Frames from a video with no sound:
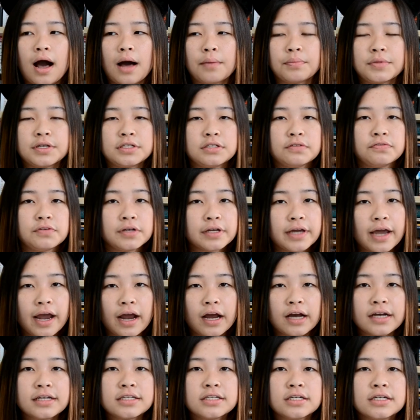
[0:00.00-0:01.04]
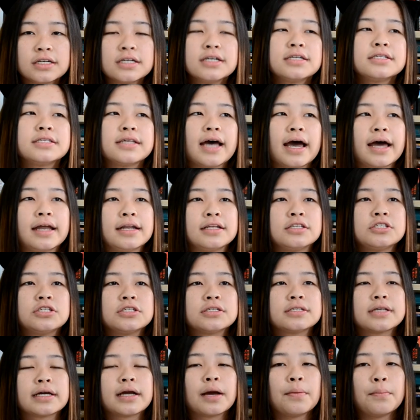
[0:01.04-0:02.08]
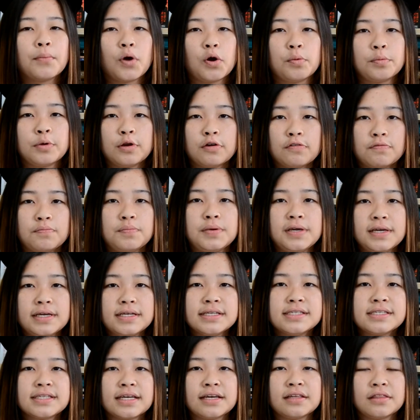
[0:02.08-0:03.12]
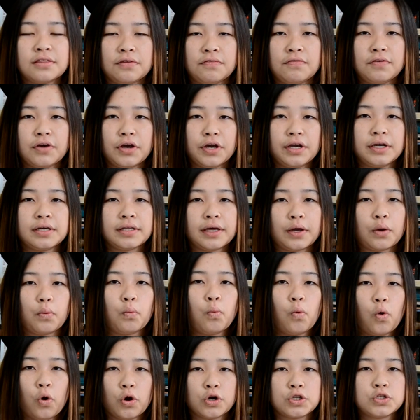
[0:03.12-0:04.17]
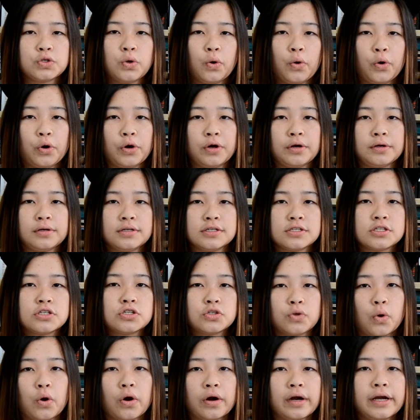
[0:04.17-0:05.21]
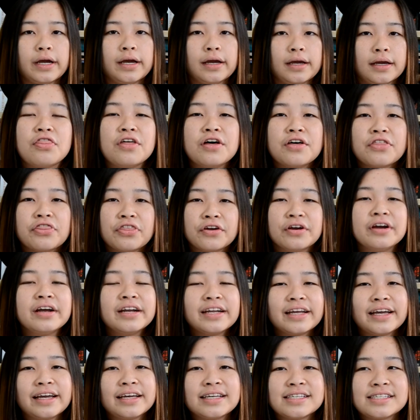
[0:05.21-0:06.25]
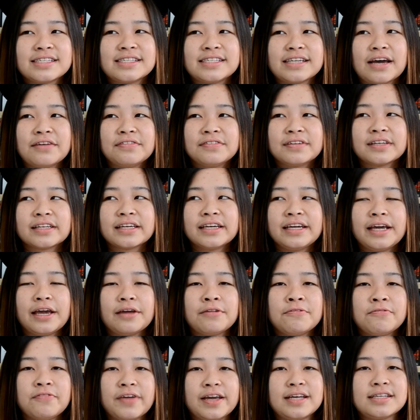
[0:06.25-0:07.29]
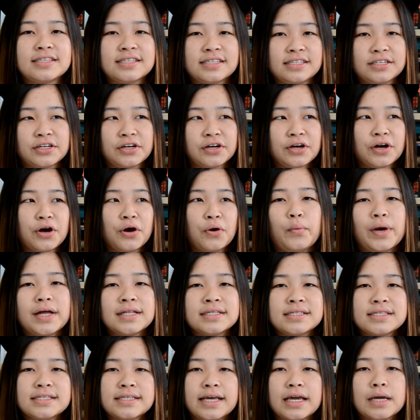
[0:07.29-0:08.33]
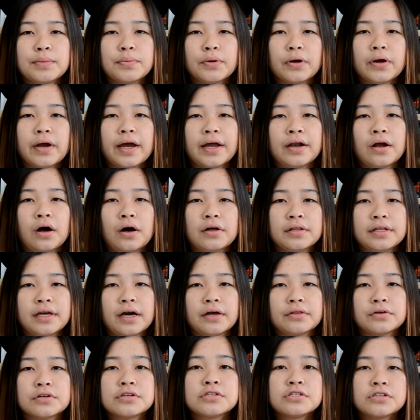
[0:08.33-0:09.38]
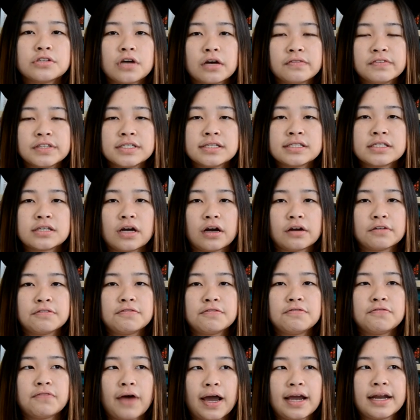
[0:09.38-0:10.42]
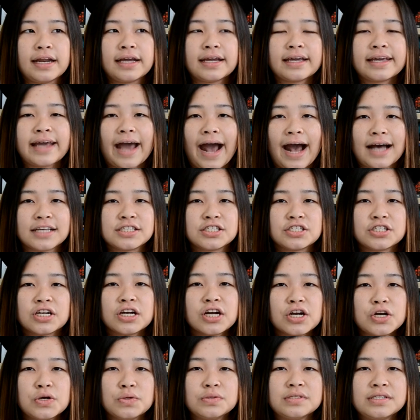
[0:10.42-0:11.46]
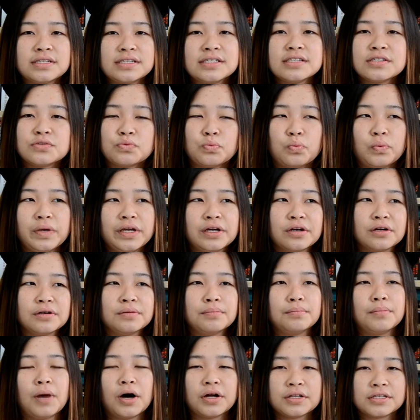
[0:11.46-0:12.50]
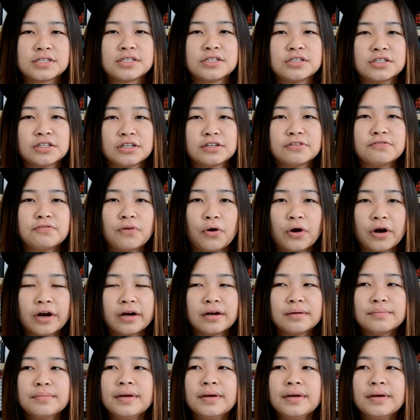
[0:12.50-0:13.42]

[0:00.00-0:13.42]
the different characters, and it's just like a moment of peace in the very war-torn story. The third is definitely in Fate Zero when Saber and all the other servants are fighting Castor, who's in his weird monster form.